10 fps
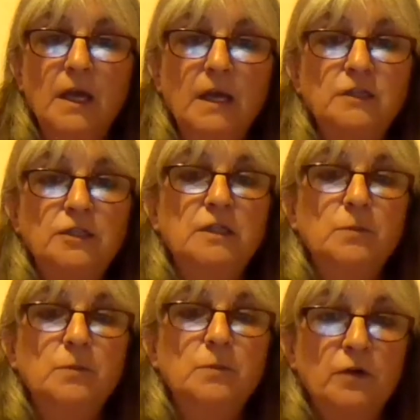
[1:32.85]
energy
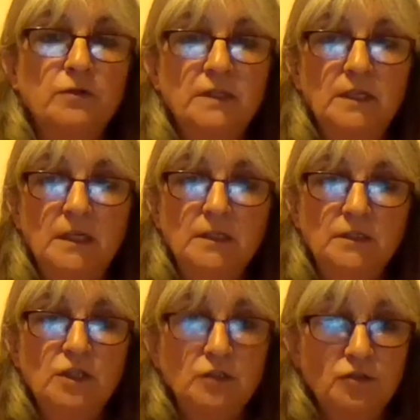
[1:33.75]
democracy and
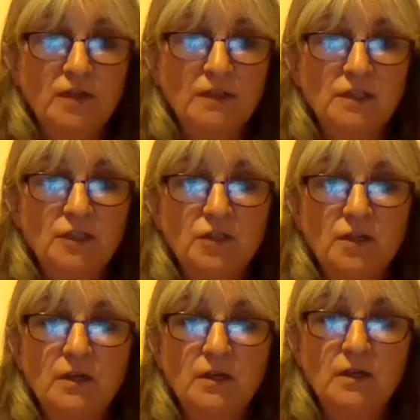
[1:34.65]
just
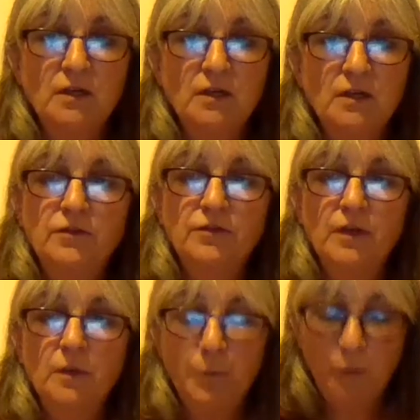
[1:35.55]
transition, I think it's
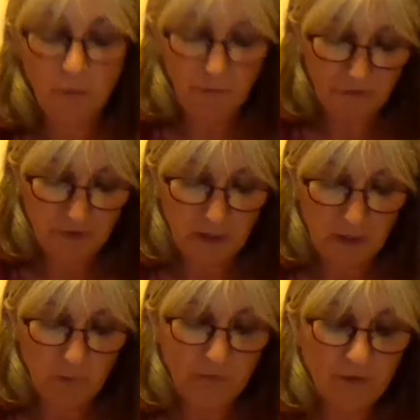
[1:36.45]
important to
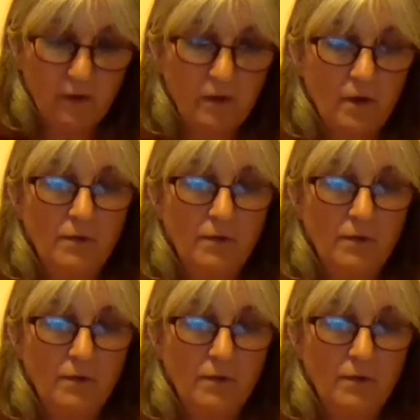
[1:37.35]
note that